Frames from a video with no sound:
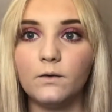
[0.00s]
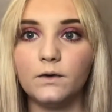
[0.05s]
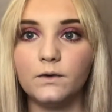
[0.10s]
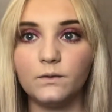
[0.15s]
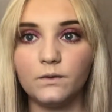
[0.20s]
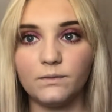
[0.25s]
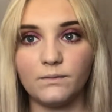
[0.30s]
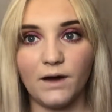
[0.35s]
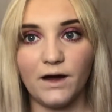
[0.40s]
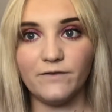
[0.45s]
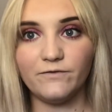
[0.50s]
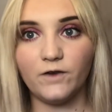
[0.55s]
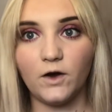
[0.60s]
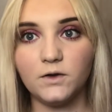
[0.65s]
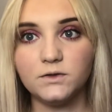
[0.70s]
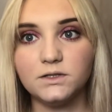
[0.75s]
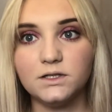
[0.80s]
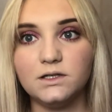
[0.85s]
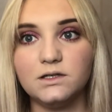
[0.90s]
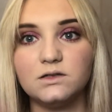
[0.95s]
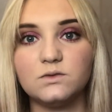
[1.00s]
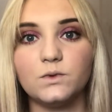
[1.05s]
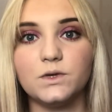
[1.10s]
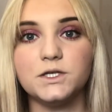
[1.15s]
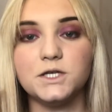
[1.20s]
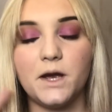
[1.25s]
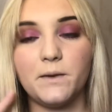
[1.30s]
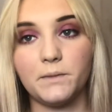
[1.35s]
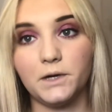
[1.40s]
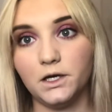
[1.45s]
in with my falsies,
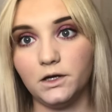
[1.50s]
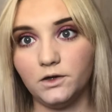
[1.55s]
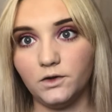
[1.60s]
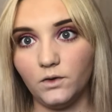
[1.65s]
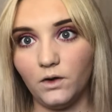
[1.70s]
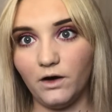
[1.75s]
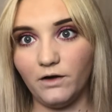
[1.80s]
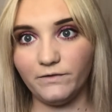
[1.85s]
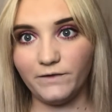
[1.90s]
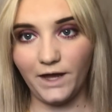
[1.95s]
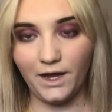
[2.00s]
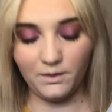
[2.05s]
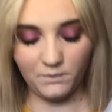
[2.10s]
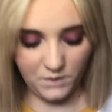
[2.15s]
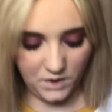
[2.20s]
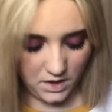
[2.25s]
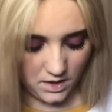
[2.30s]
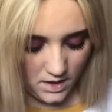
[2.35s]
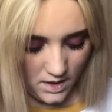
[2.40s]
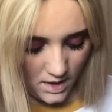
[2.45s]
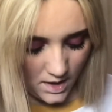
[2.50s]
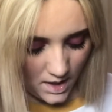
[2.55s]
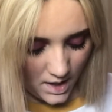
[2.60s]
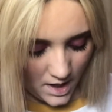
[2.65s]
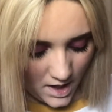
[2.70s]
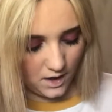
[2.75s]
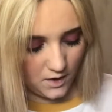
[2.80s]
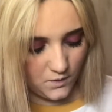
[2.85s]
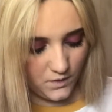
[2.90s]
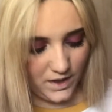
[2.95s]
which I'm going to do off camera,
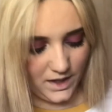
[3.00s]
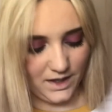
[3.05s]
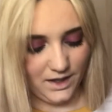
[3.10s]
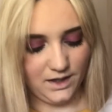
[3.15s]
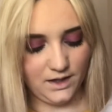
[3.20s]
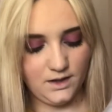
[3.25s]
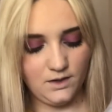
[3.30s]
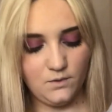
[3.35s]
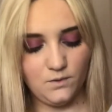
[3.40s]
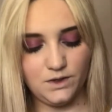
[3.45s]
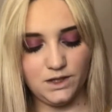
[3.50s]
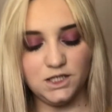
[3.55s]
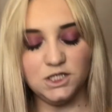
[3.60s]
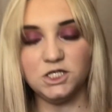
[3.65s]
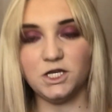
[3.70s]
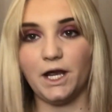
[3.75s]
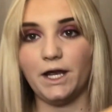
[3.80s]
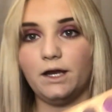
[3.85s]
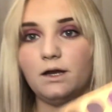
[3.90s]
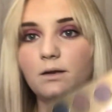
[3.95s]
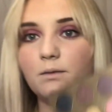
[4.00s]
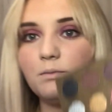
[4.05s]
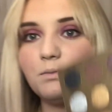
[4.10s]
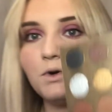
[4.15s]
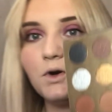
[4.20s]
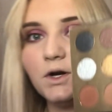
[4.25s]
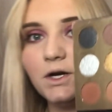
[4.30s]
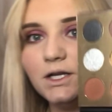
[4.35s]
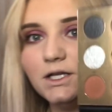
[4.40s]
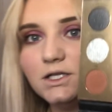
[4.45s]
go in with the shade
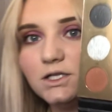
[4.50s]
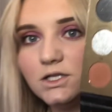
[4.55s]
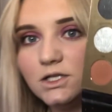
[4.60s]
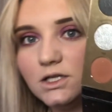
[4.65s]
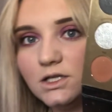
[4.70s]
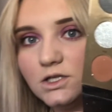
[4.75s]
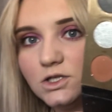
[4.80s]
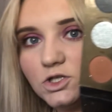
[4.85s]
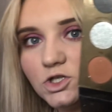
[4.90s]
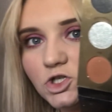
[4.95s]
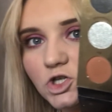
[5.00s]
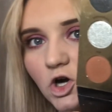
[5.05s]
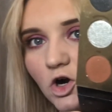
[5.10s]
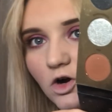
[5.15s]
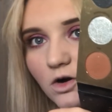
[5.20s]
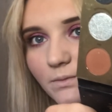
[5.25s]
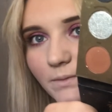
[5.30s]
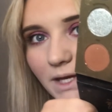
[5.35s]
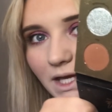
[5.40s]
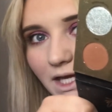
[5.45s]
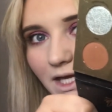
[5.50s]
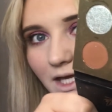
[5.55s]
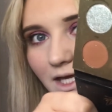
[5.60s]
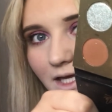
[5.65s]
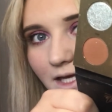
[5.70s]
Prince Charming